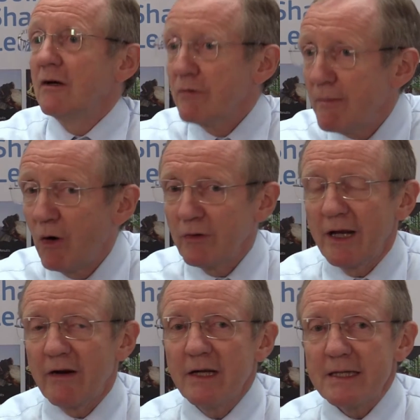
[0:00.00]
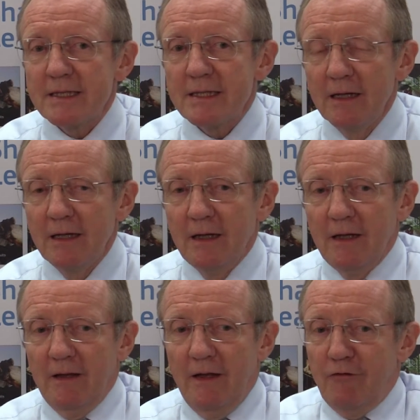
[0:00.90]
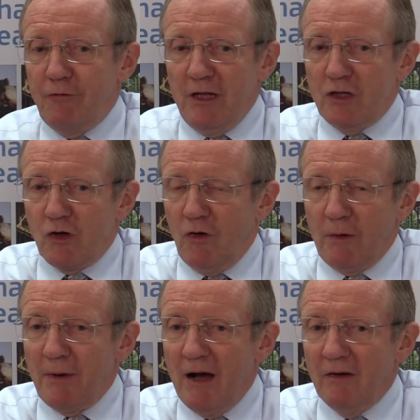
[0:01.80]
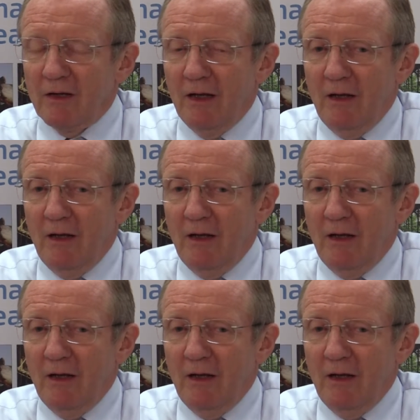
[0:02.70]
remote areas. If we talk about